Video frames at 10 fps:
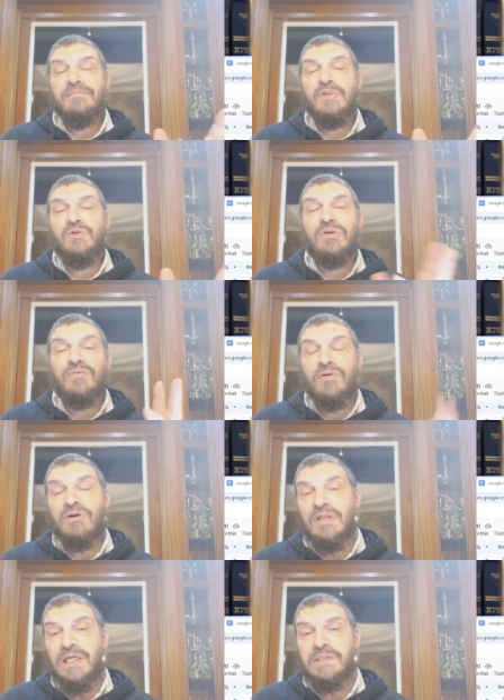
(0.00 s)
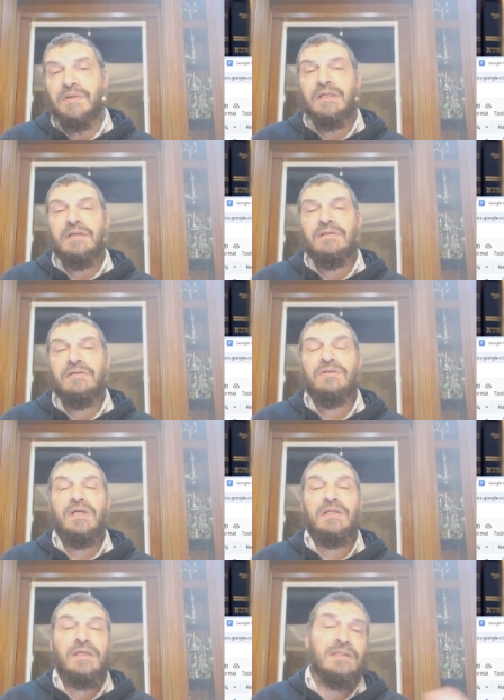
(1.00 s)
doing wrong things with it. So
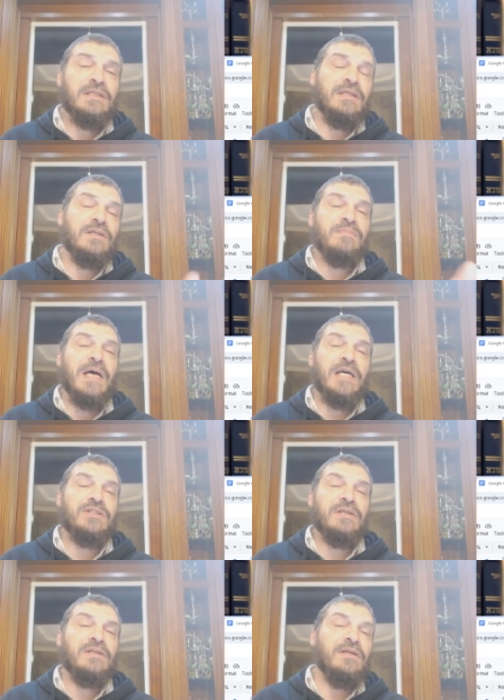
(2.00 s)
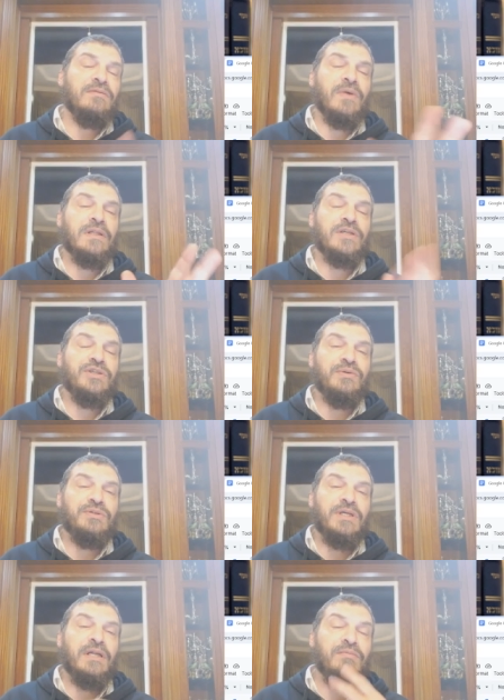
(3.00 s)
then Chizkiyahu smashed it. He didn't want they should
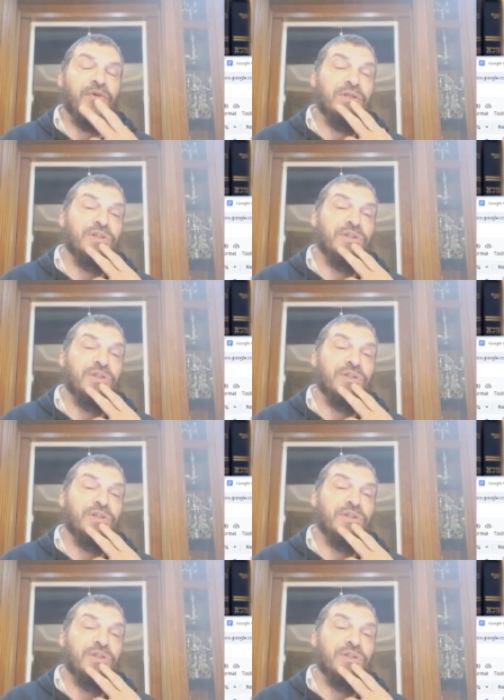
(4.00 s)
use it anymore. They